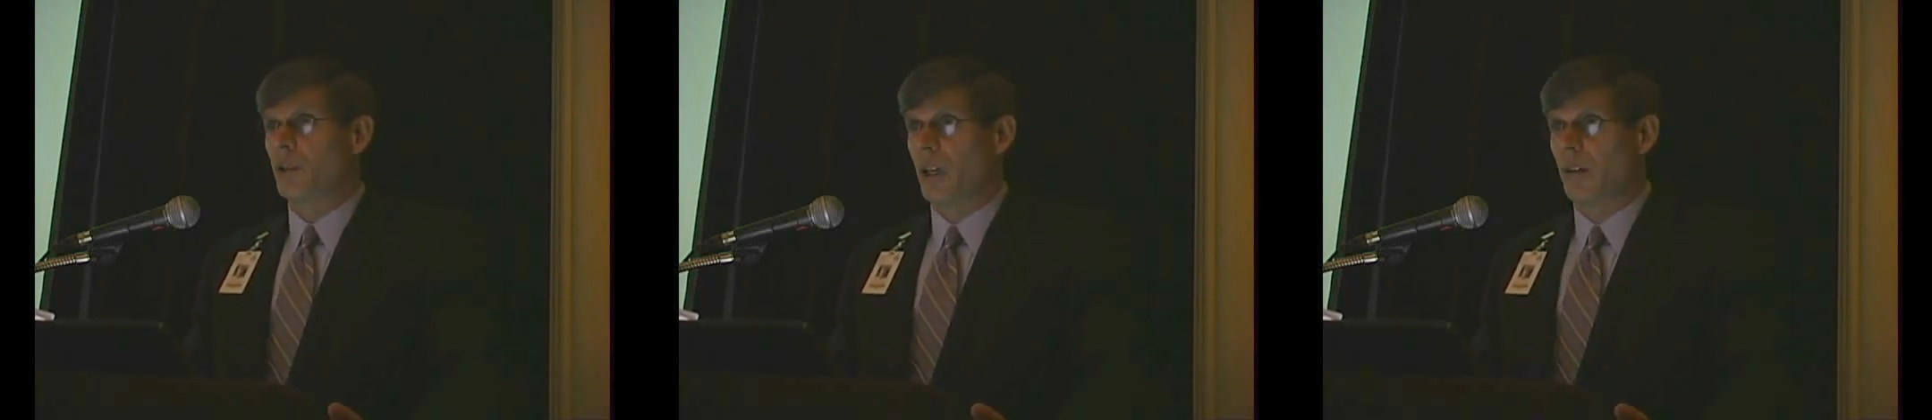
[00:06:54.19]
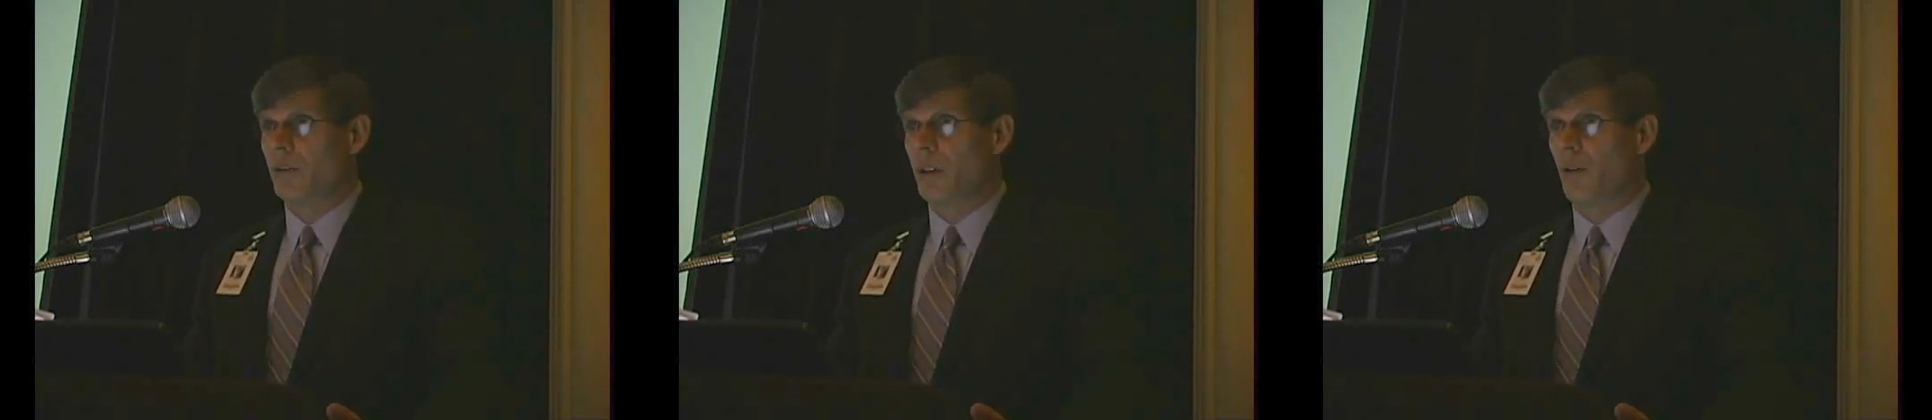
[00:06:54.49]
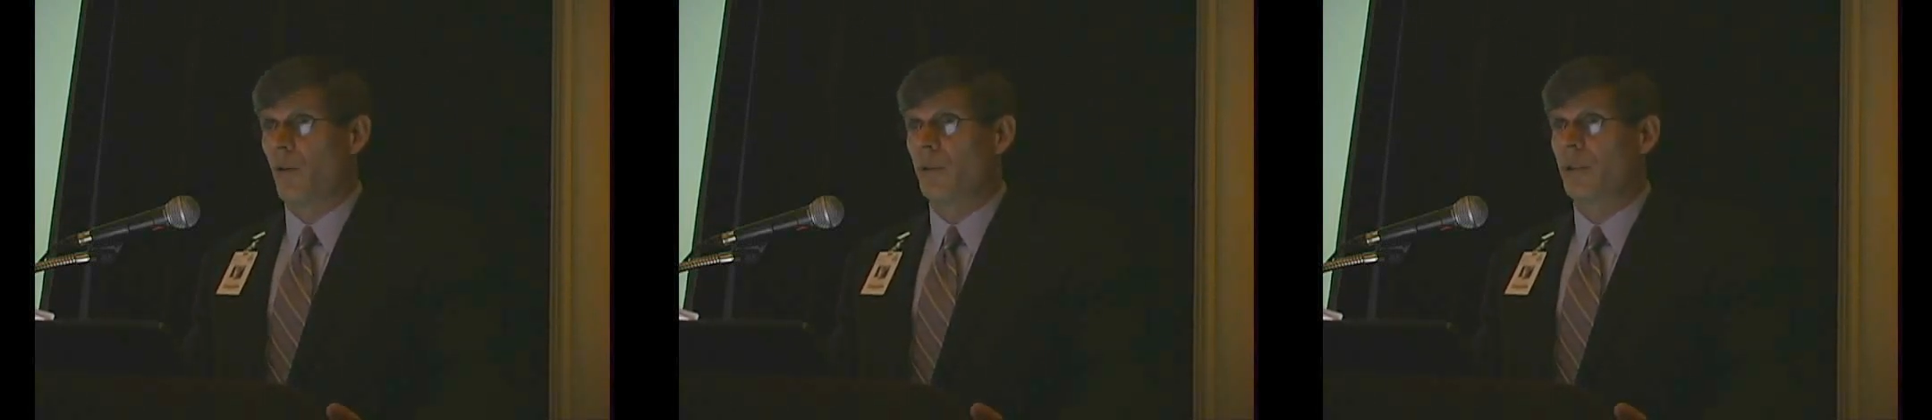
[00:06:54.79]
challenging
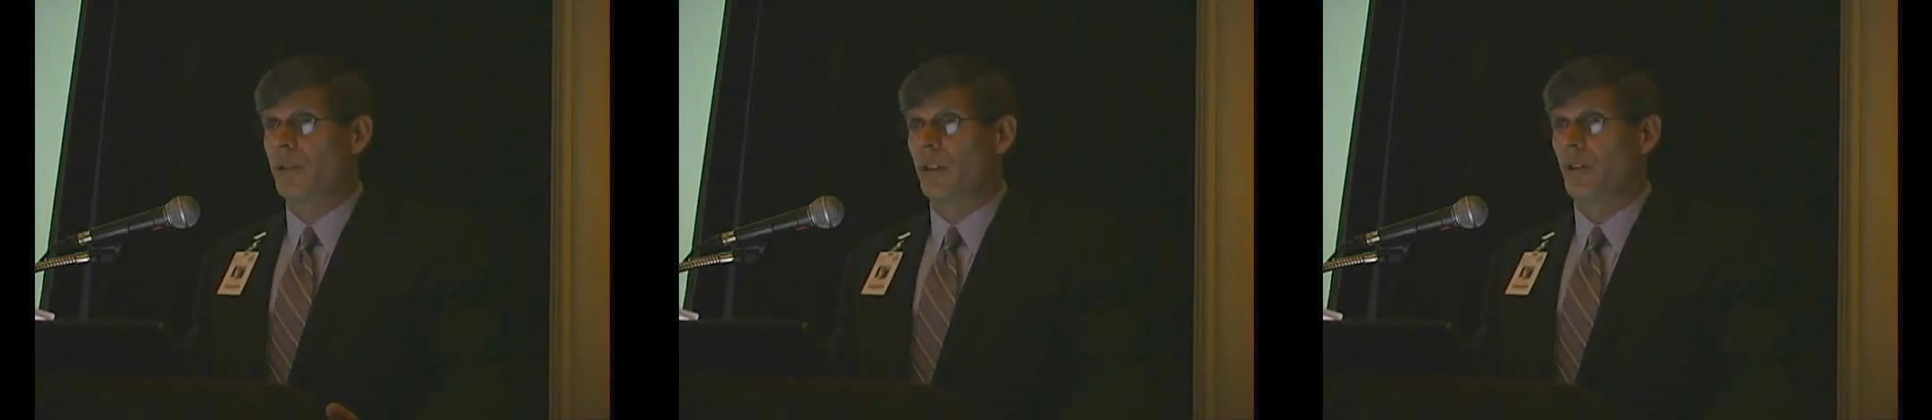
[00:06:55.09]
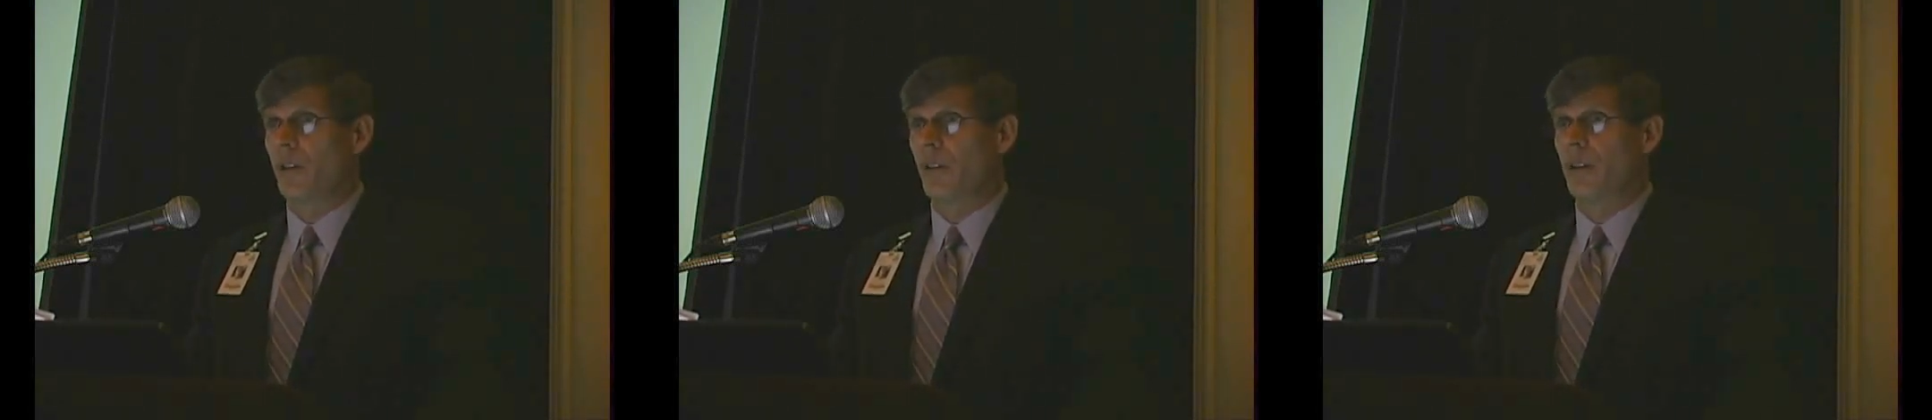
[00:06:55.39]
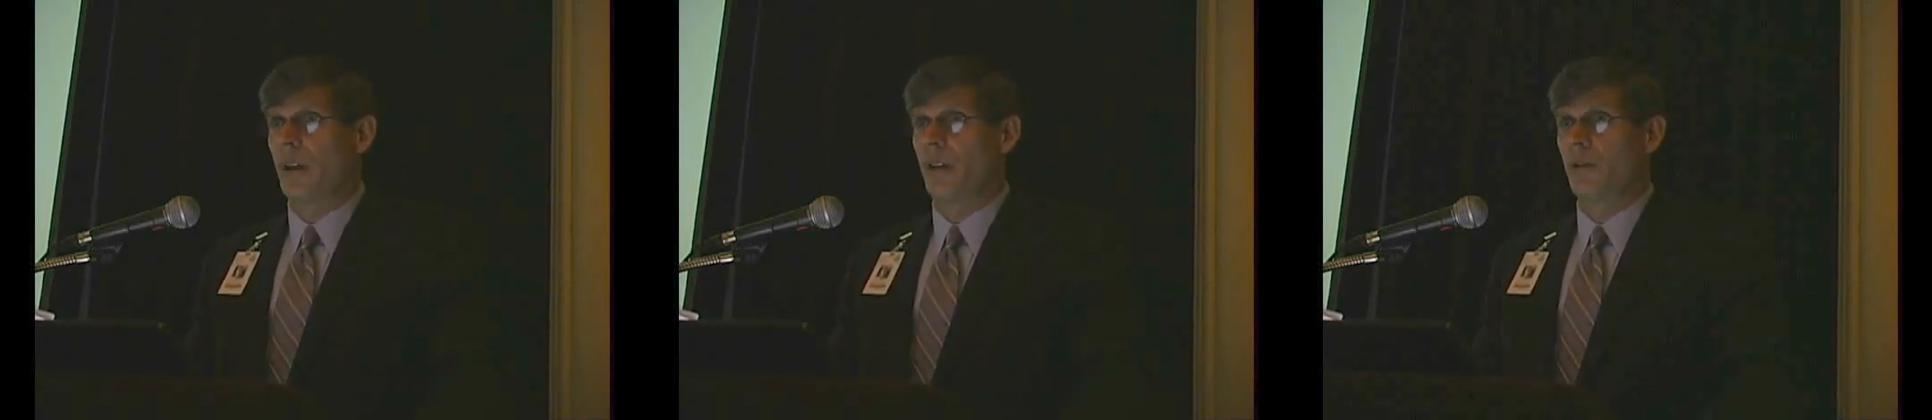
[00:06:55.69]
courses at your,
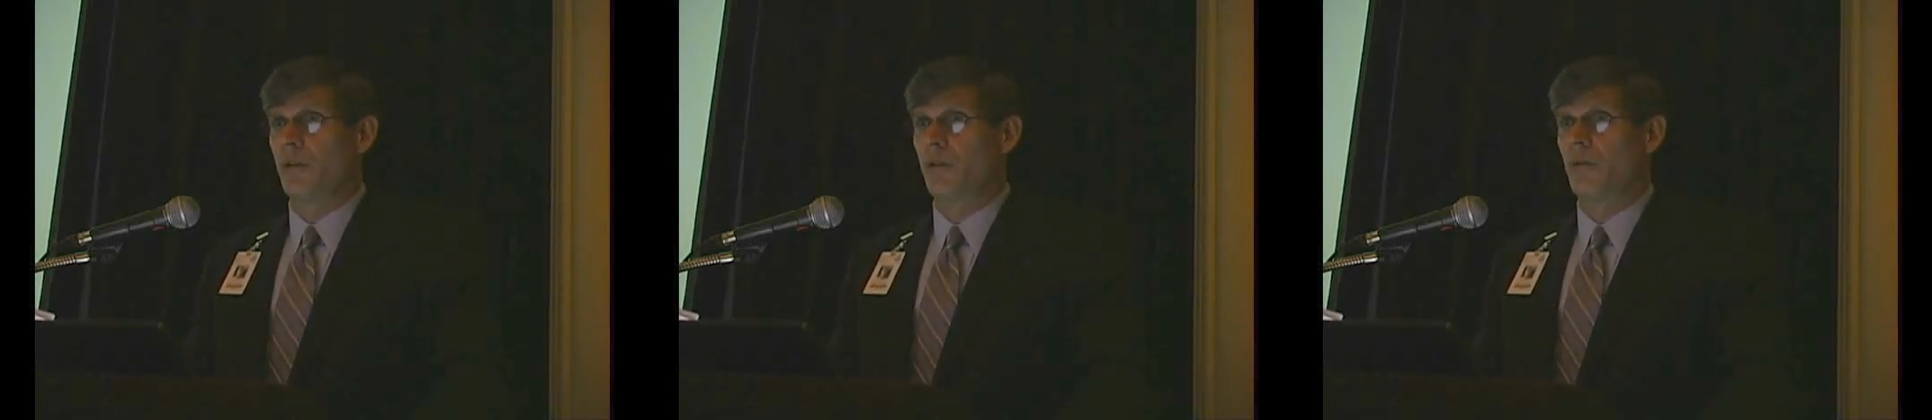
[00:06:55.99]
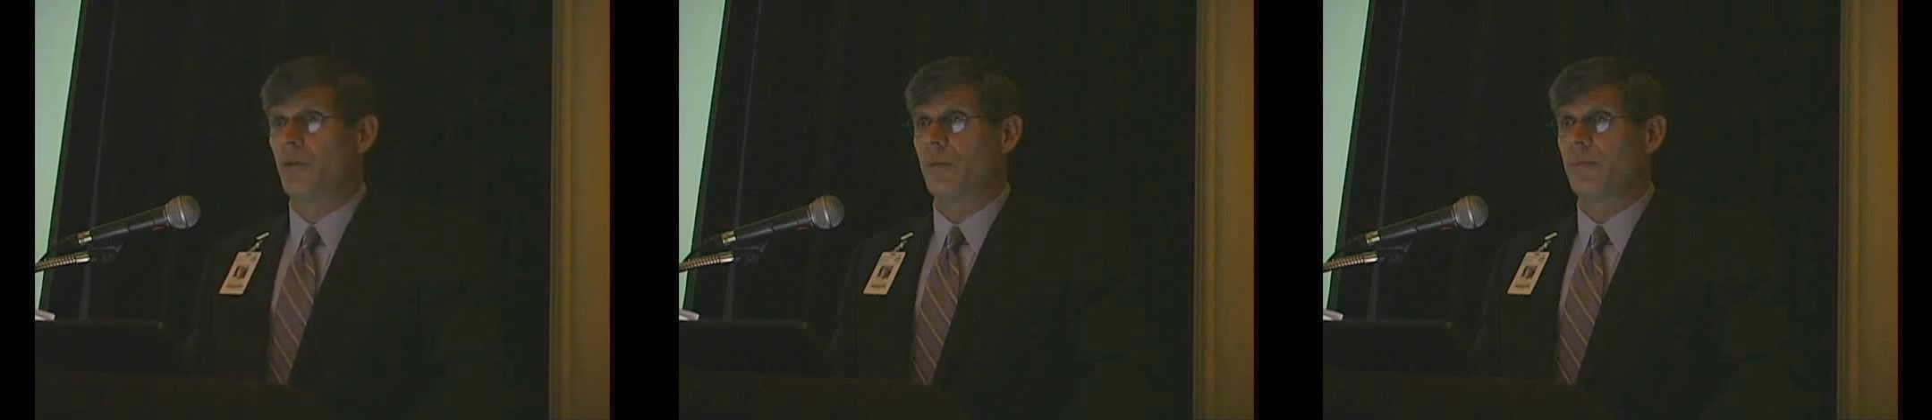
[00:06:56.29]
at your school,